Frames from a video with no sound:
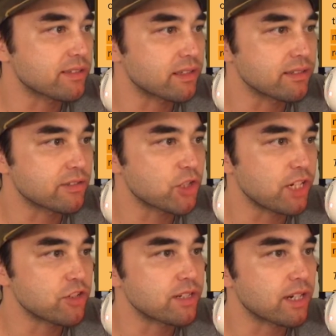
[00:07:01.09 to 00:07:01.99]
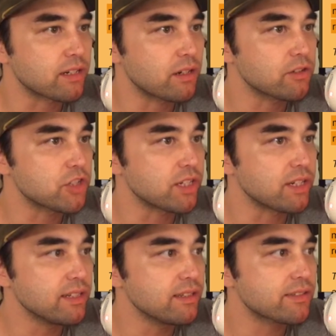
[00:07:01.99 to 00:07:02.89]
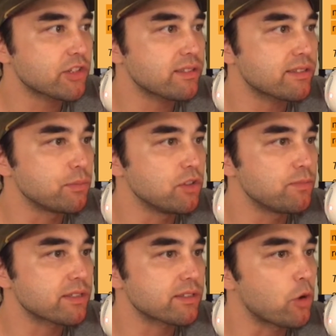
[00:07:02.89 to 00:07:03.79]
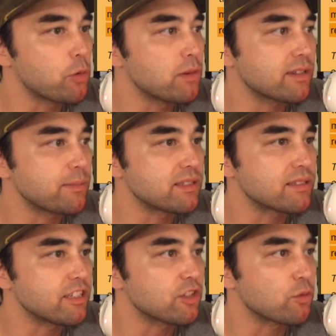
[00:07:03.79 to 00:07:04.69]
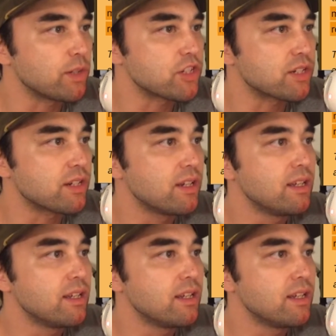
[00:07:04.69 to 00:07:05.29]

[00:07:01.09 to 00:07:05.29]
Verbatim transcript: that this change in technology illustrates the movements of Homo sapiens in the region.